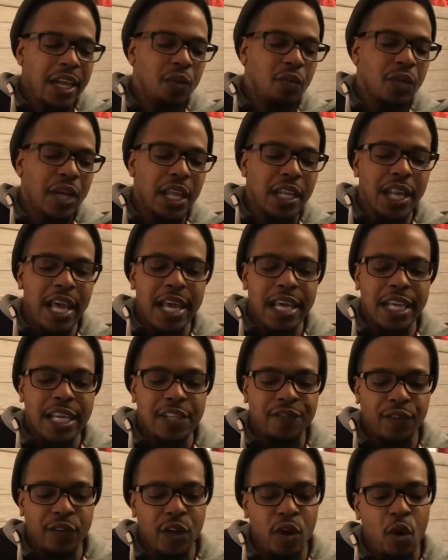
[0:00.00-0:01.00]
What I like
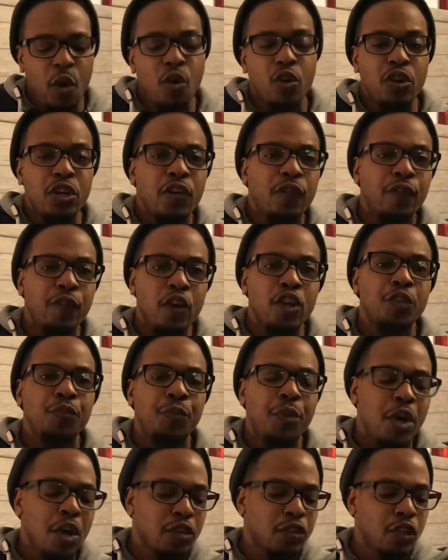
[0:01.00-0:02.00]
is for owning the
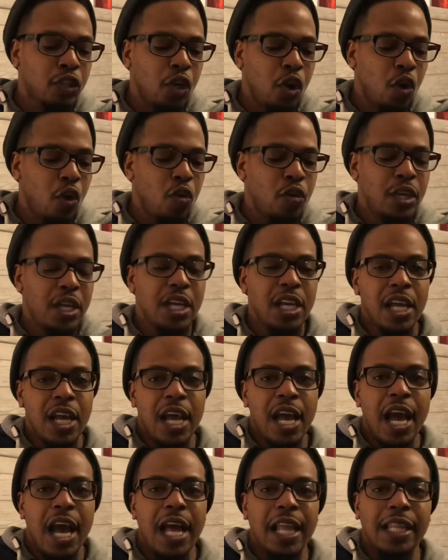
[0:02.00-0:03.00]
first pair of Saucony,
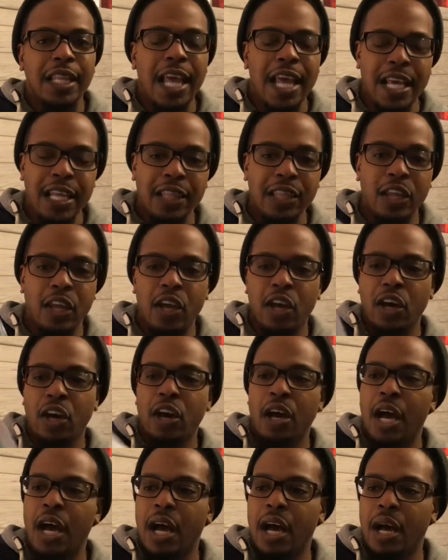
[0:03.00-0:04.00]
I like
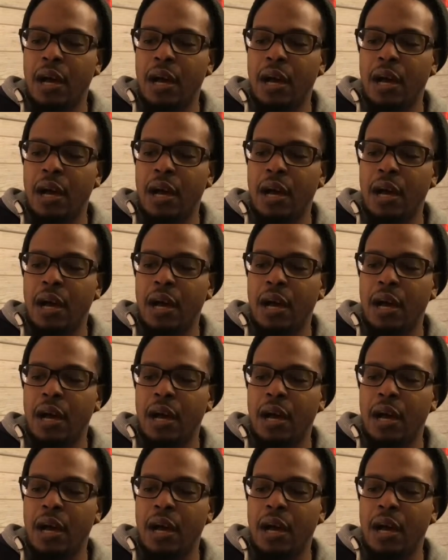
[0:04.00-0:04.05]
their